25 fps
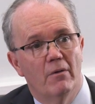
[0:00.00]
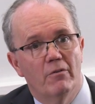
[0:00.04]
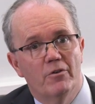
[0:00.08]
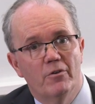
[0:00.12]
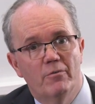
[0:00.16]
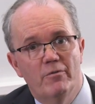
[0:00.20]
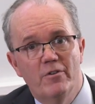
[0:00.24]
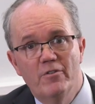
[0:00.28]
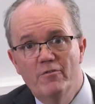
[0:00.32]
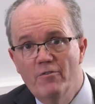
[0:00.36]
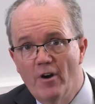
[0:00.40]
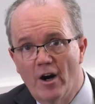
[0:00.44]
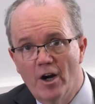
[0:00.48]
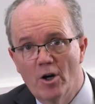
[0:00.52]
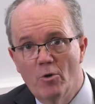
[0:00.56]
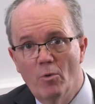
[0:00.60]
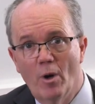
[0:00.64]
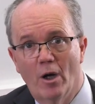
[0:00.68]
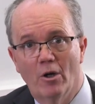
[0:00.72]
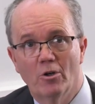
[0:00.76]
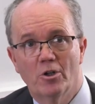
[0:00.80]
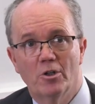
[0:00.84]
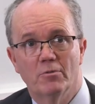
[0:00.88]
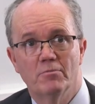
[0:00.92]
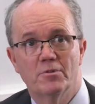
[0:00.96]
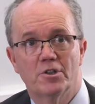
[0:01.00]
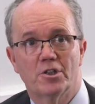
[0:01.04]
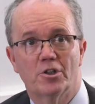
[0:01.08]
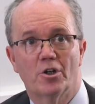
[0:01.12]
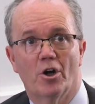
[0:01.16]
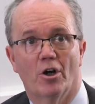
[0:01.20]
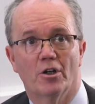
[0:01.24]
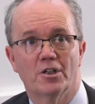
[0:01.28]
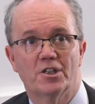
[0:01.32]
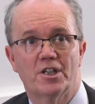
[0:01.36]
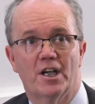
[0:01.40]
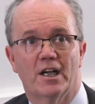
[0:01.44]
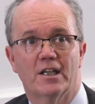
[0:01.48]
you'd be very welcome to
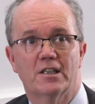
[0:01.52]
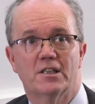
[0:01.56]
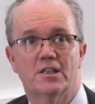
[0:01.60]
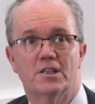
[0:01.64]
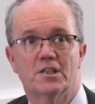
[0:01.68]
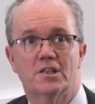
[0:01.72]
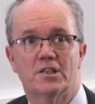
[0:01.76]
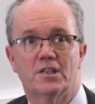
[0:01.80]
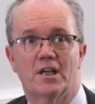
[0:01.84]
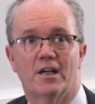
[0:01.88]
contact us